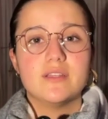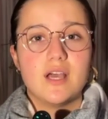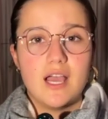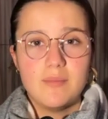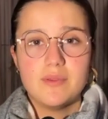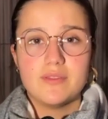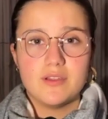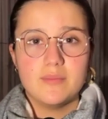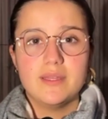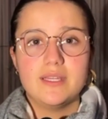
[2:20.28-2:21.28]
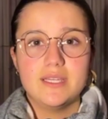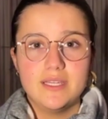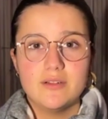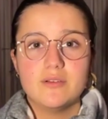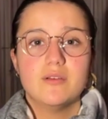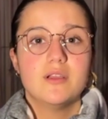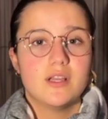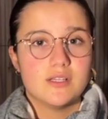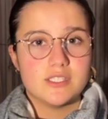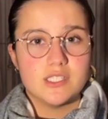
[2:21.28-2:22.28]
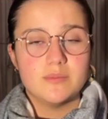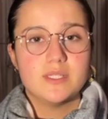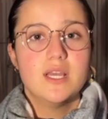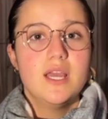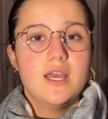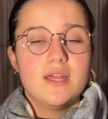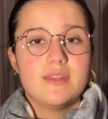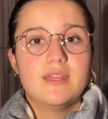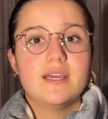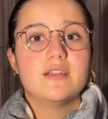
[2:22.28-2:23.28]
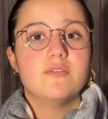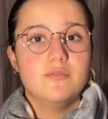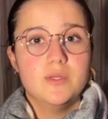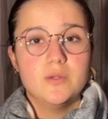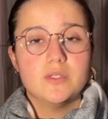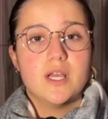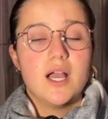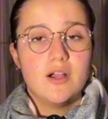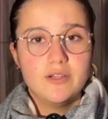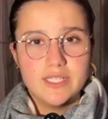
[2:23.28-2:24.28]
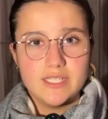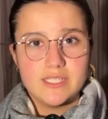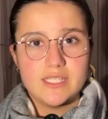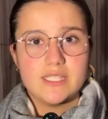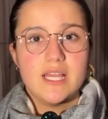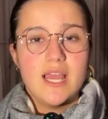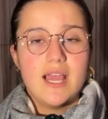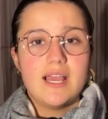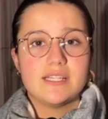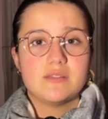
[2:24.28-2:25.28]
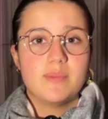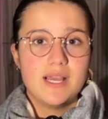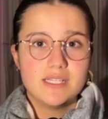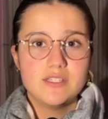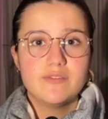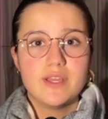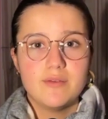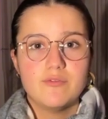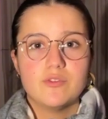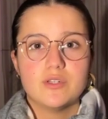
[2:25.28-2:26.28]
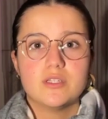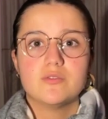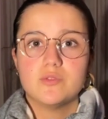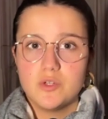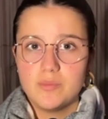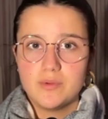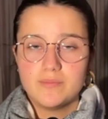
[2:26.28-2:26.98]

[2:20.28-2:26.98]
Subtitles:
the hypothermic needle concept that viewed audiences as a passive and vulnerable group.